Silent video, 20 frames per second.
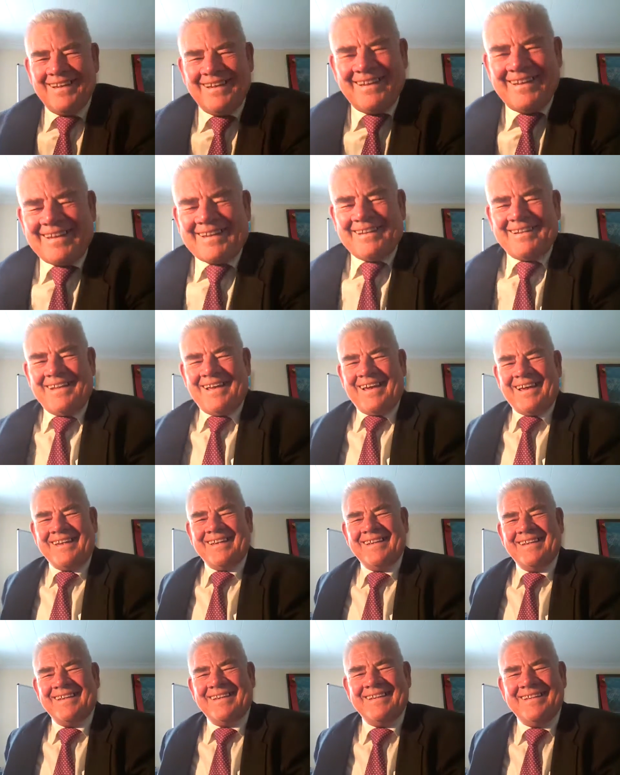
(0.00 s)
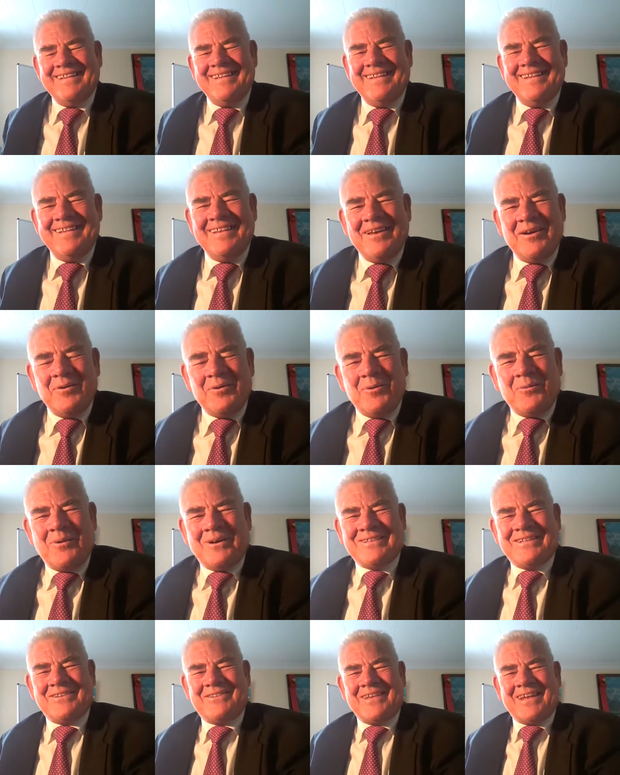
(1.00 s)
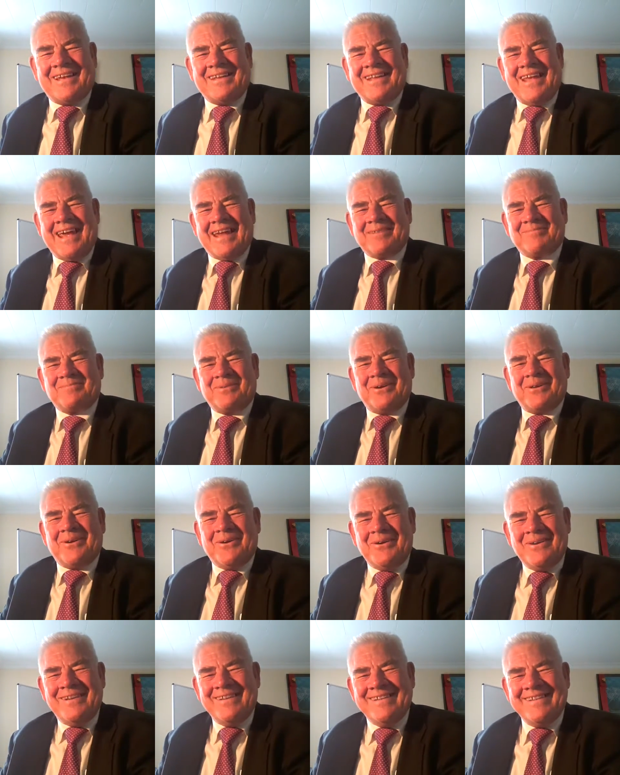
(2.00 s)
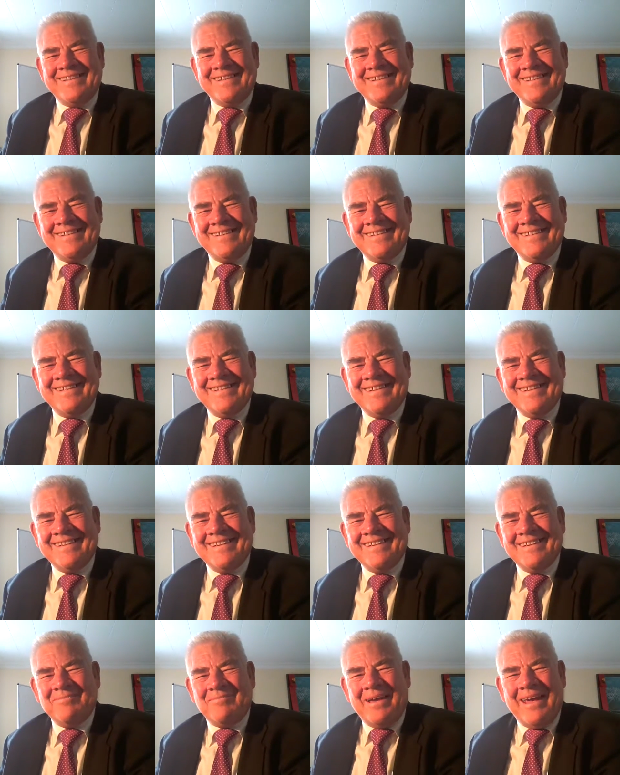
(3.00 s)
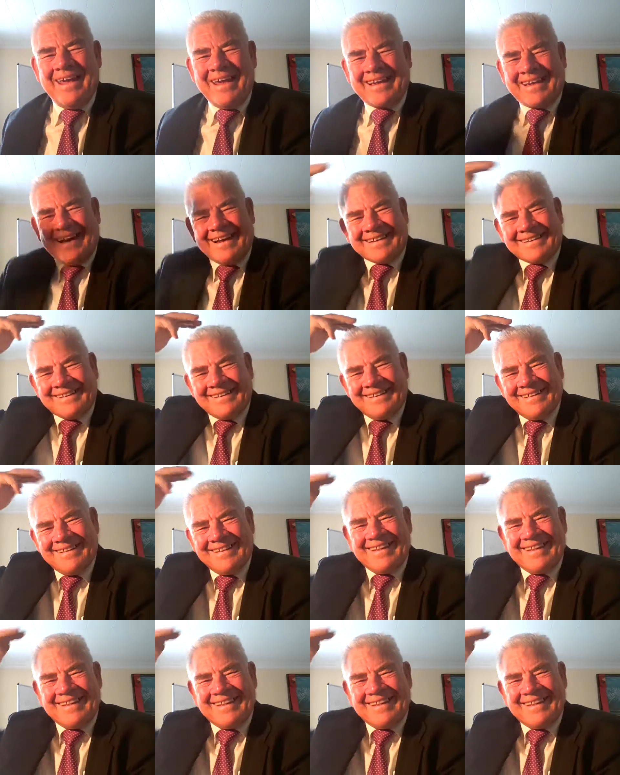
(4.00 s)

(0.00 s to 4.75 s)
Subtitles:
Yeah, g'day. Well, what do you think of that? Pretty good? My haircut.